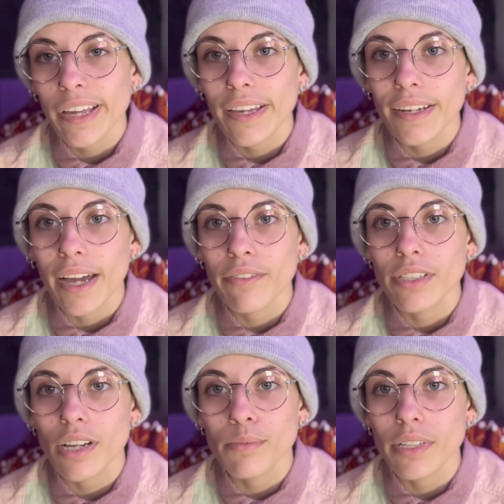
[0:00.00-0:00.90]
it can have
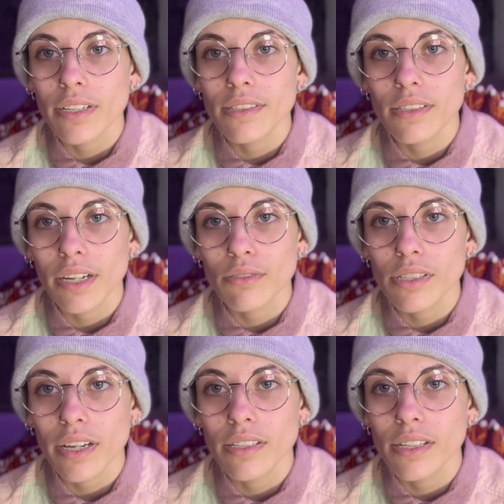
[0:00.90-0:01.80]
its upsides and
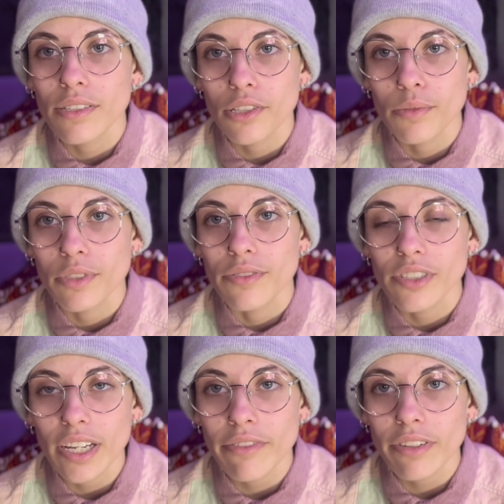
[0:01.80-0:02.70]
downsides in terms of
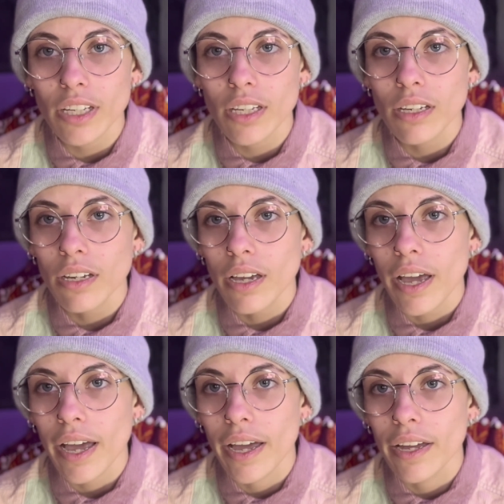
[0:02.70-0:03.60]
safety
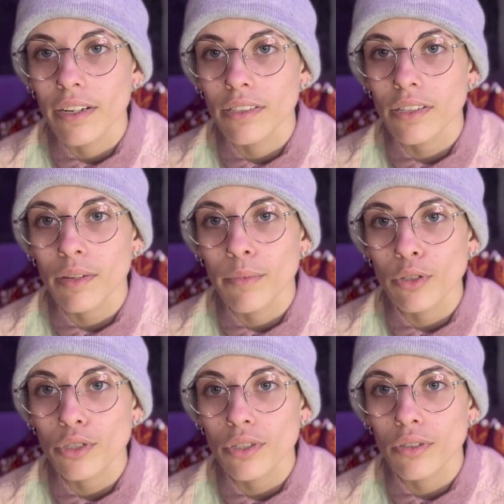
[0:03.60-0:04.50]
and
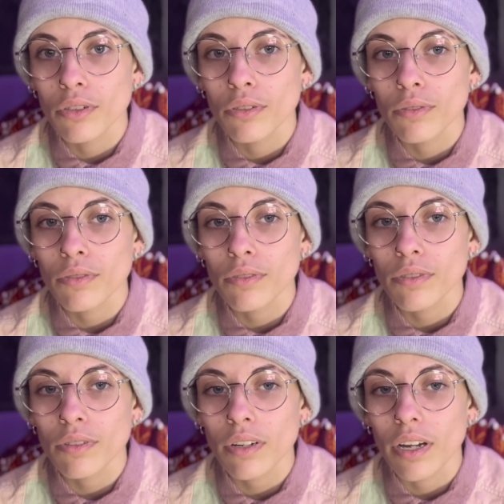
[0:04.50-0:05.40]
emotional
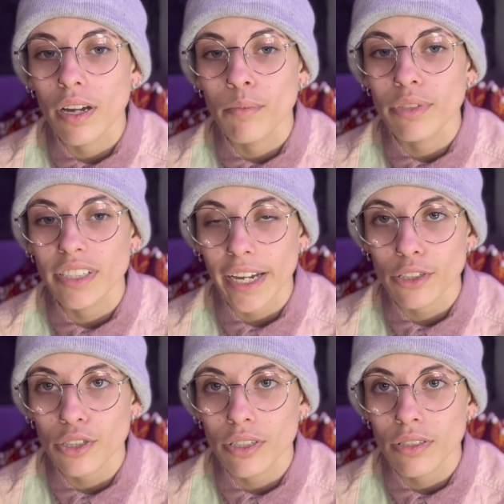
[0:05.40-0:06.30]

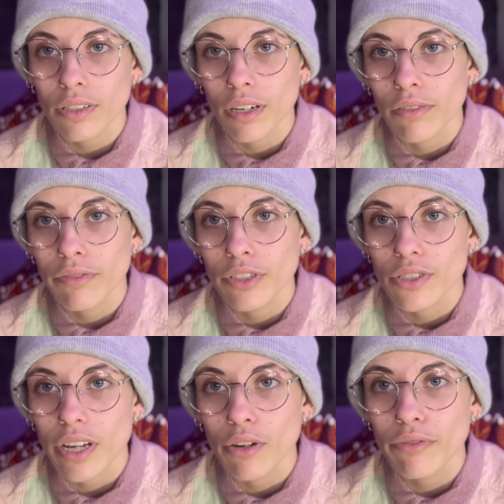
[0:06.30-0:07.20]
protection of
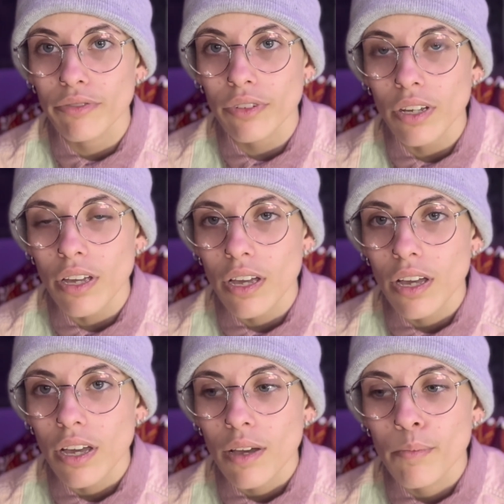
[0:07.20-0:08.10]
yourself,
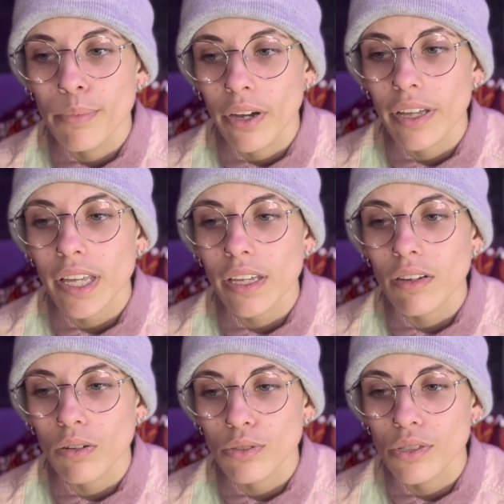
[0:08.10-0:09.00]
but it
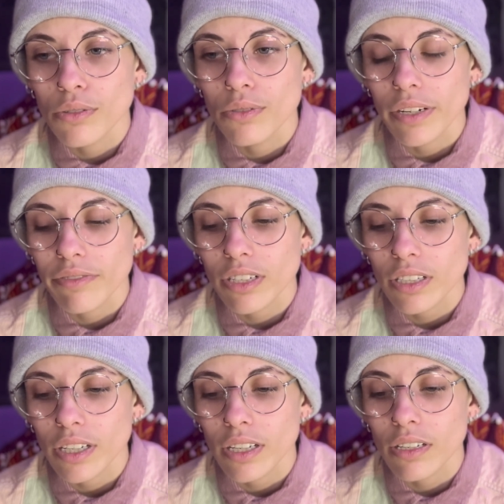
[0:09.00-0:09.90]
also
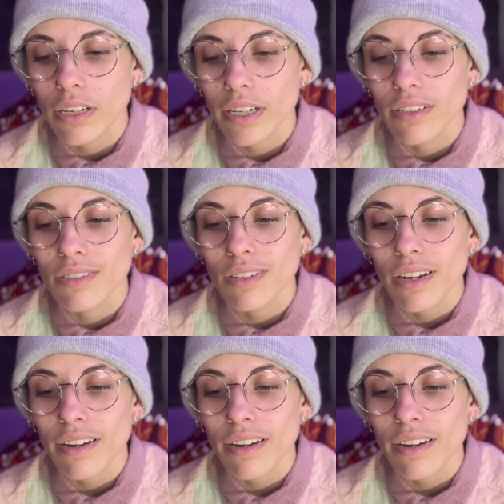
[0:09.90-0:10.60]
definitely can